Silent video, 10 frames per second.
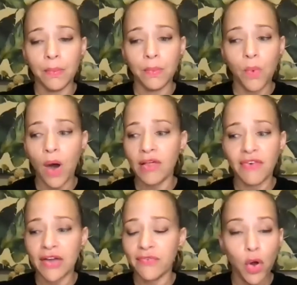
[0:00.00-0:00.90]

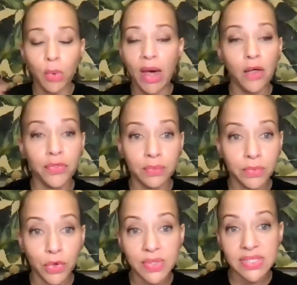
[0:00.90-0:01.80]
qualified for home health
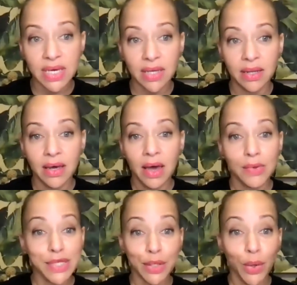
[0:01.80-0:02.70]
nursing, I
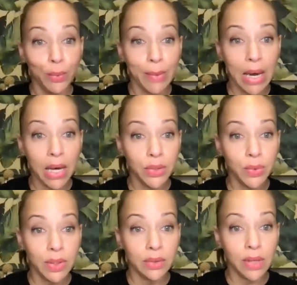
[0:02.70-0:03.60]
was like, nope, I'll do
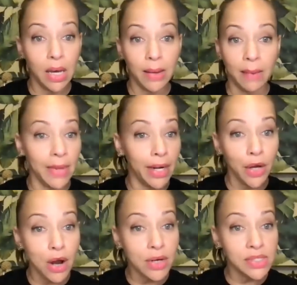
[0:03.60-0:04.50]
it. I'm not a
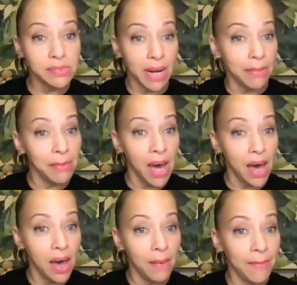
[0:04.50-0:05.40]
nurse, but I'm a
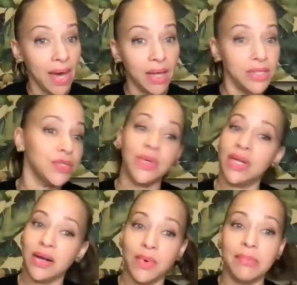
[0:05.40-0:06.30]
mom. I'll do it.
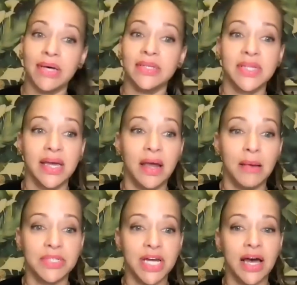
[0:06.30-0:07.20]
I don't want anybody else taking care of
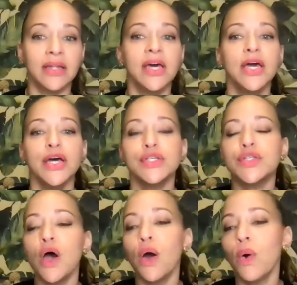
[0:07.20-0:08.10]
my child.
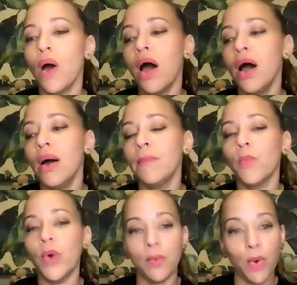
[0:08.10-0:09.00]
So
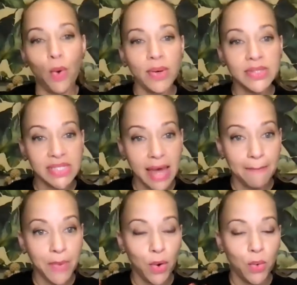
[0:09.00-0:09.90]
we're always in that
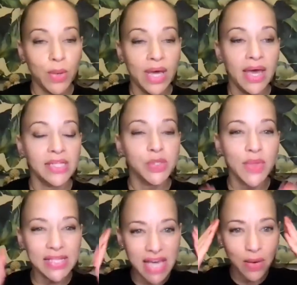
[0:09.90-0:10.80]
mode. And so
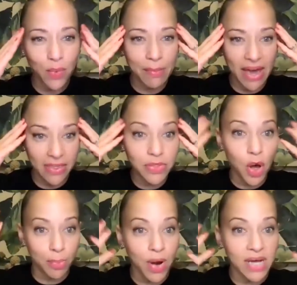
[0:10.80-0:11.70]
that's kind of where my
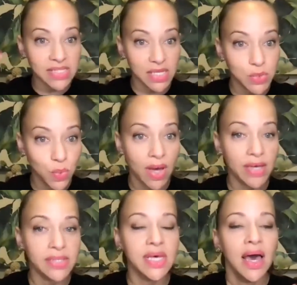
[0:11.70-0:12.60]
thought process
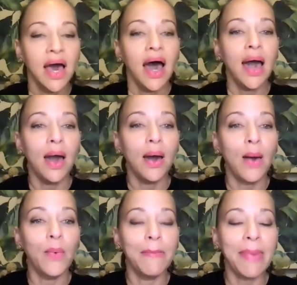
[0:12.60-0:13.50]
was. I
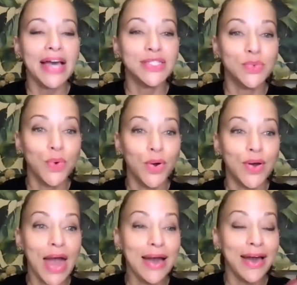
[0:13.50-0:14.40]
went back to work
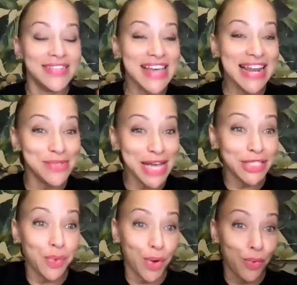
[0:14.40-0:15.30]
and Sadie, I was
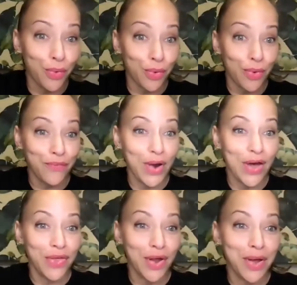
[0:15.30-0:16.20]
actually a recruiter for a
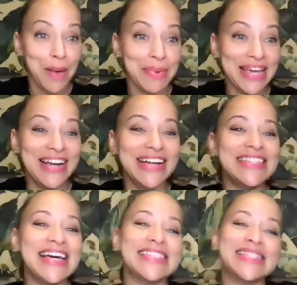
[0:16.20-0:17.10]
healthcare company here in
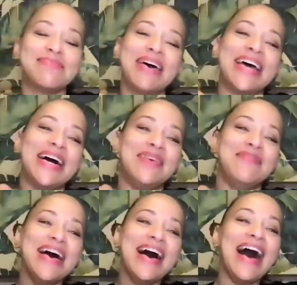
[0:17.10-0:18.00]
Texas, but I
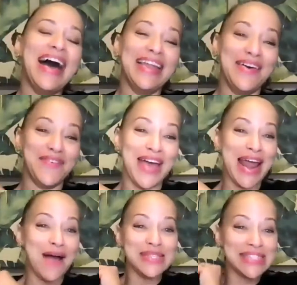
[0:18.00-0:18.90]

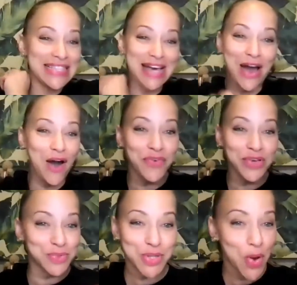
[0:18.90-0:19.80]
was in the office with no